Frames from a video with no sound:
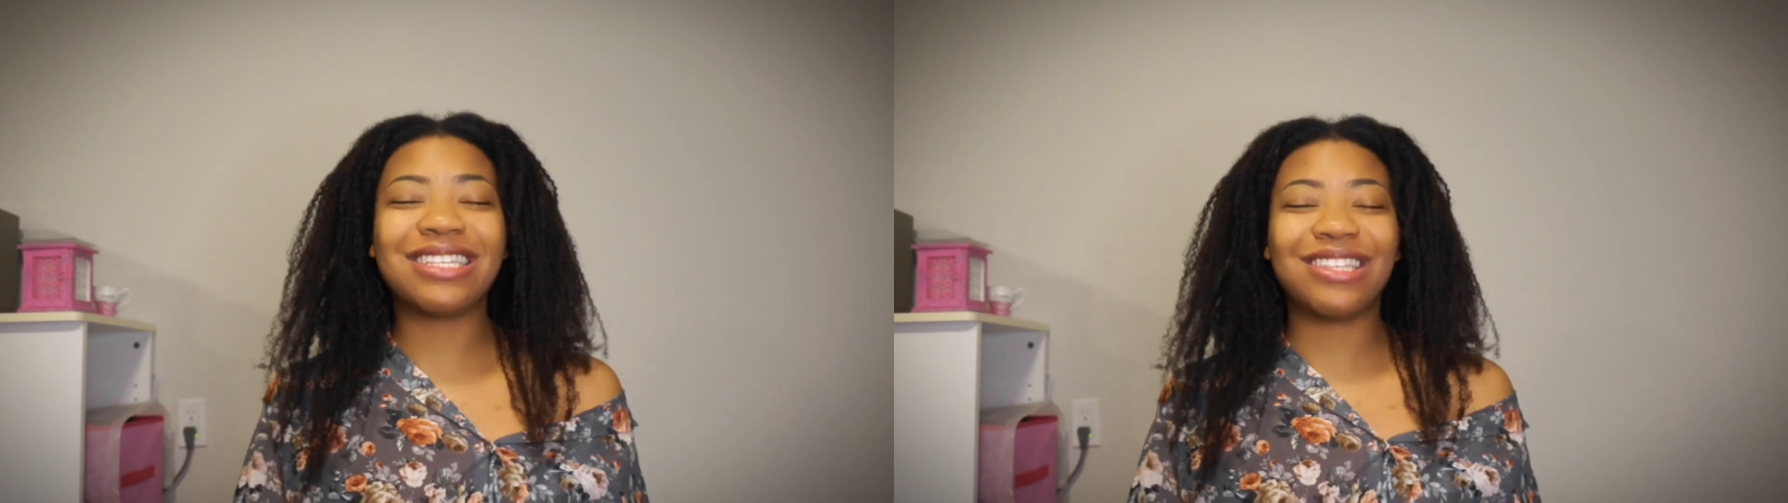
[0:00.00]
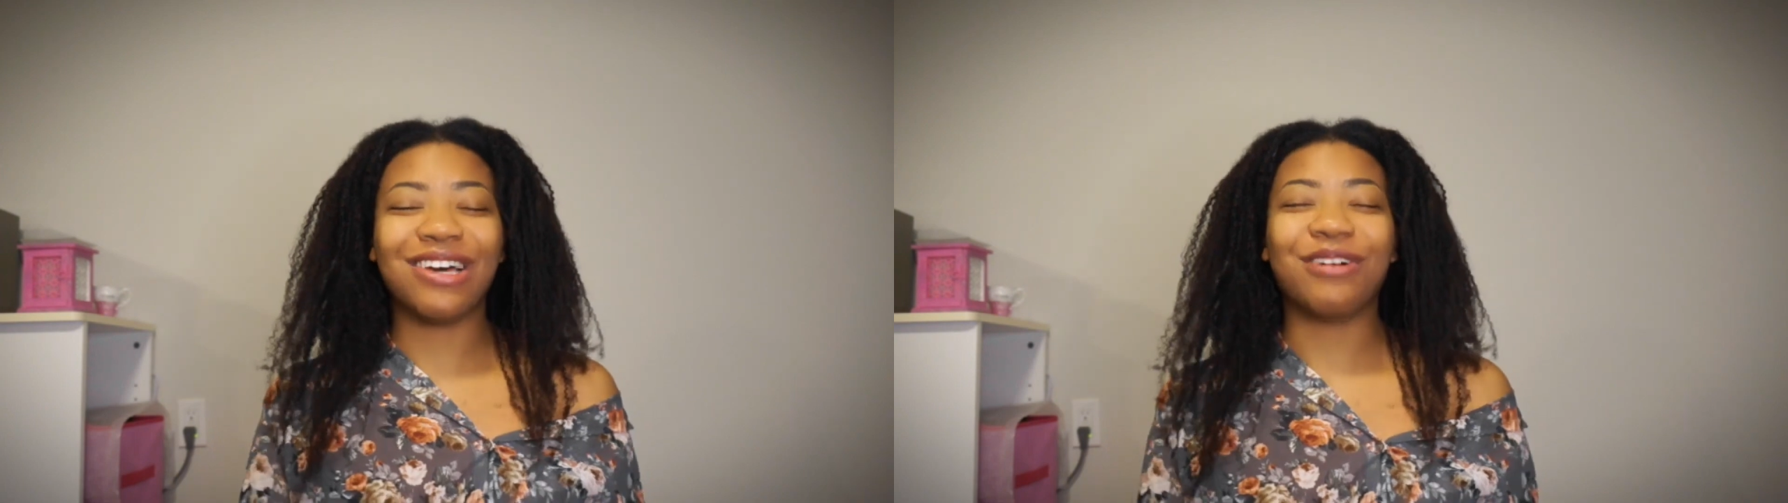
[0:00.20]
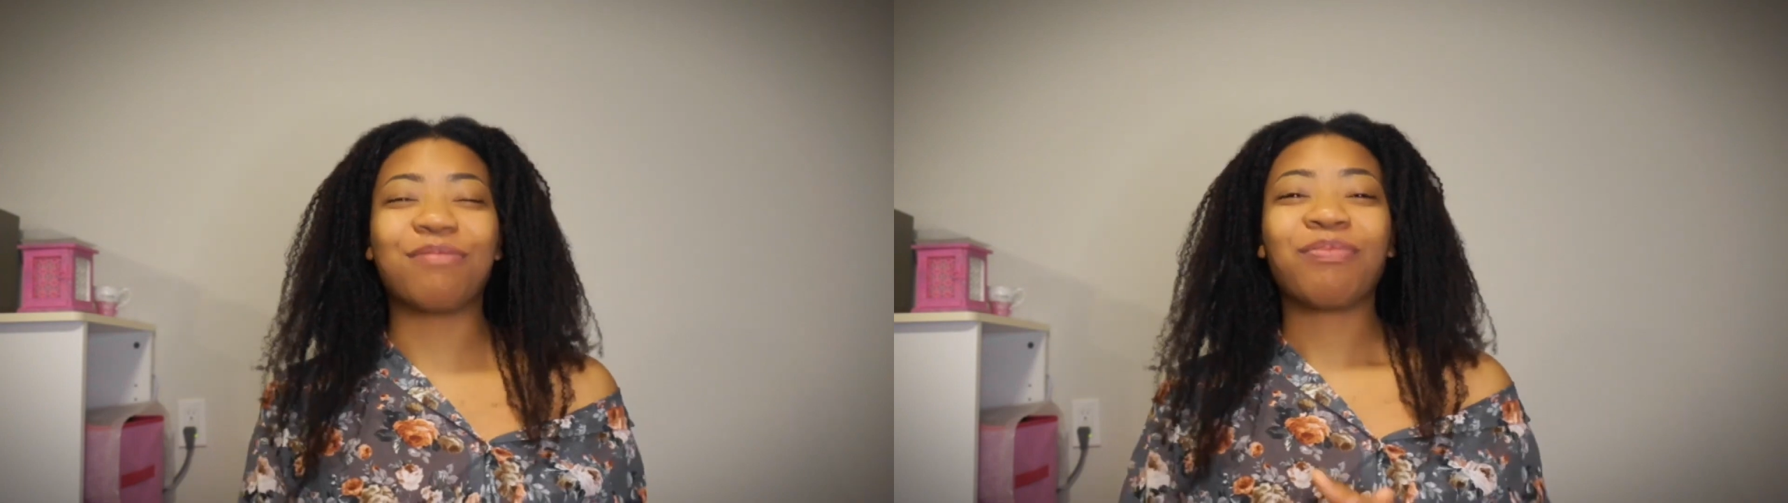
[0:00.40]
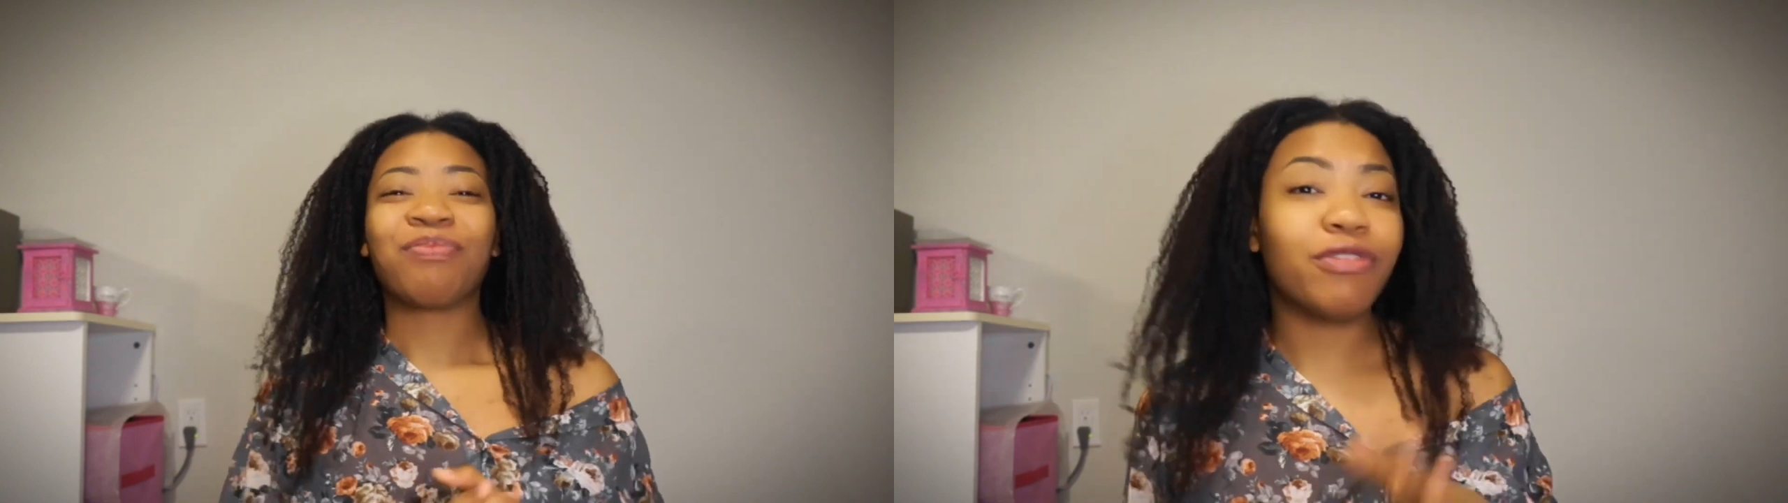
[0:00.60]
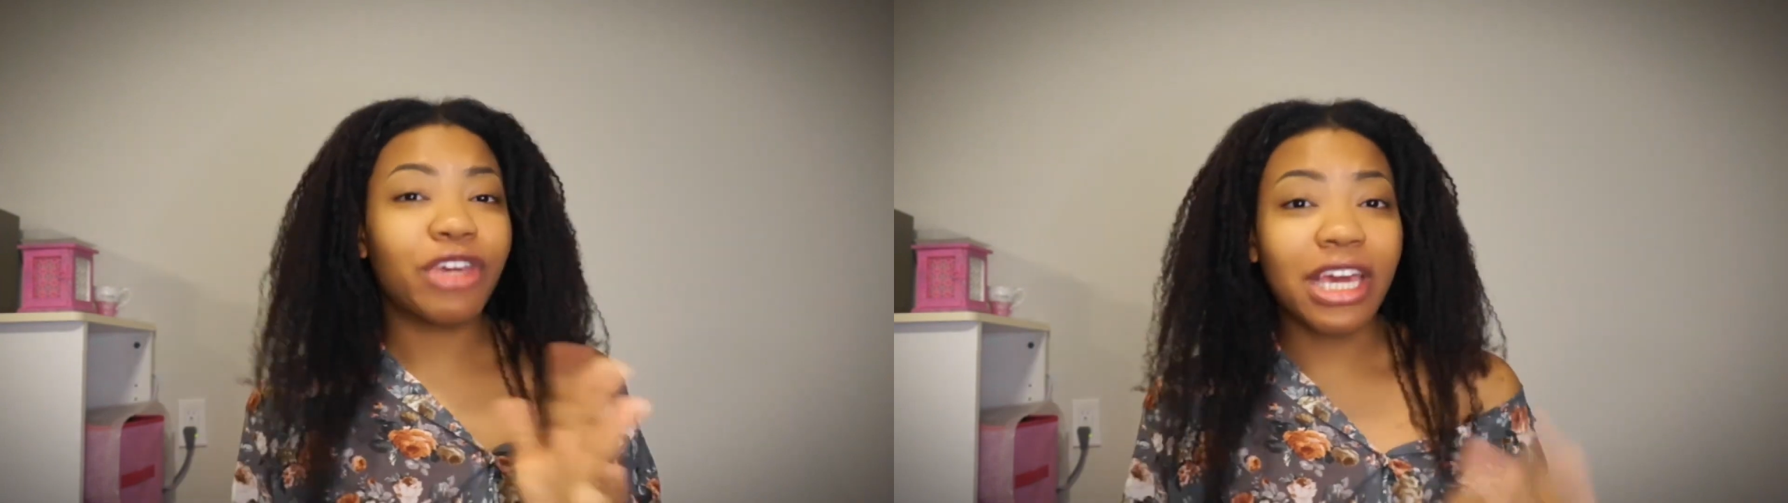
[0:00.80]
So
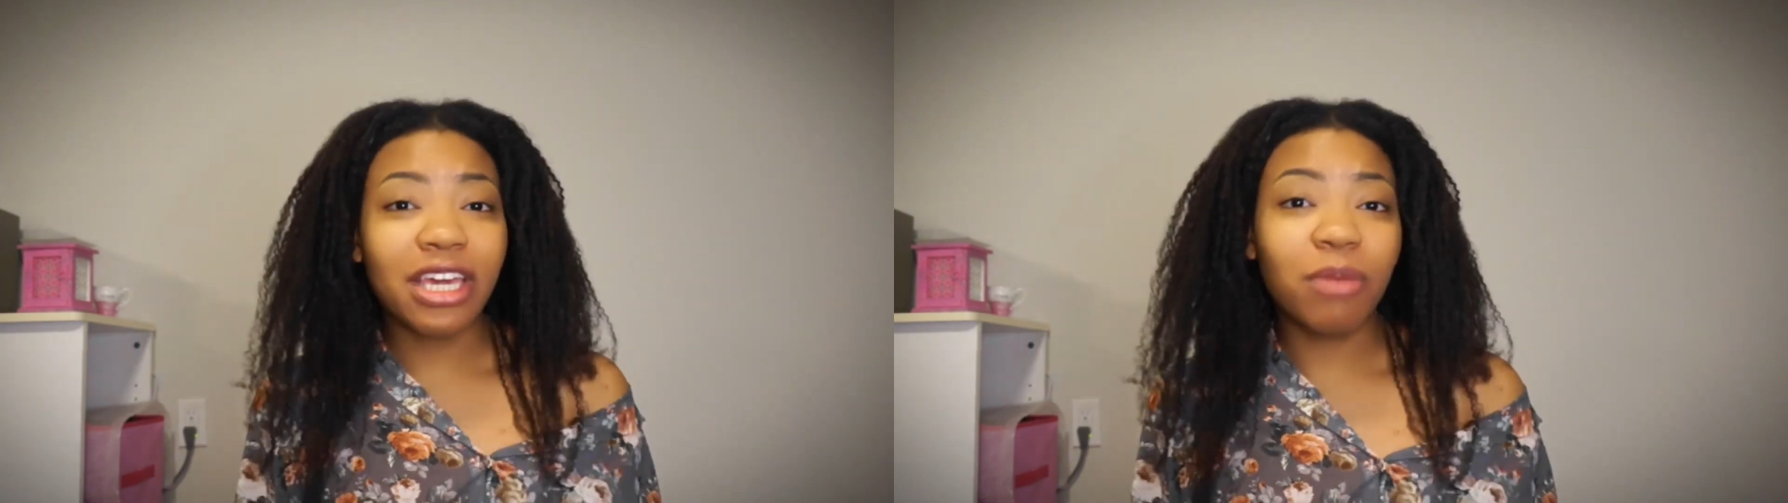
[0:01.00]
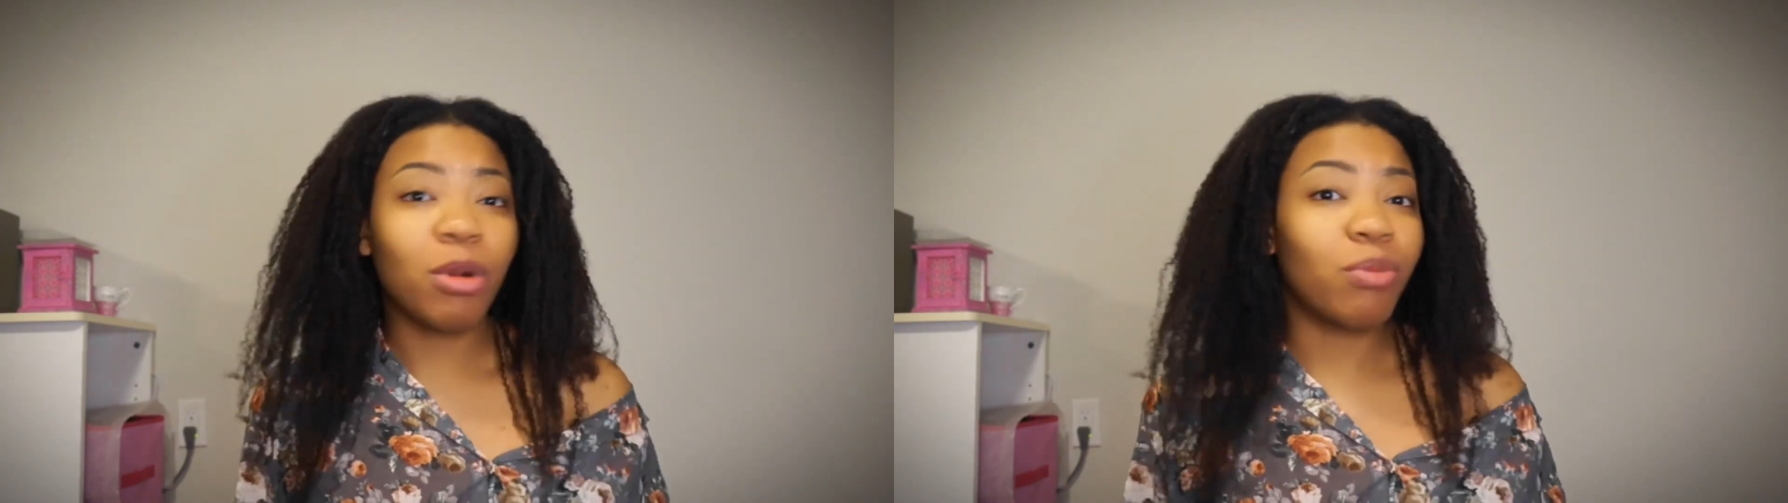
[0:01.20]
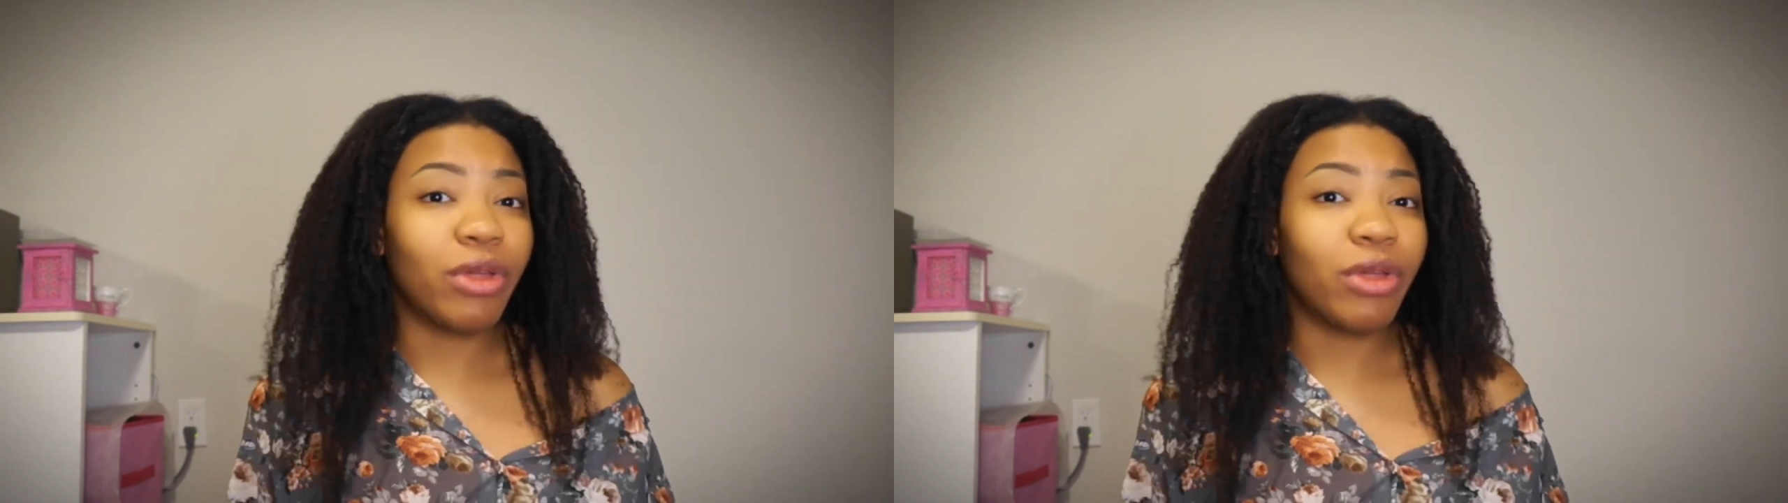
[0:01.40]
if you can keep up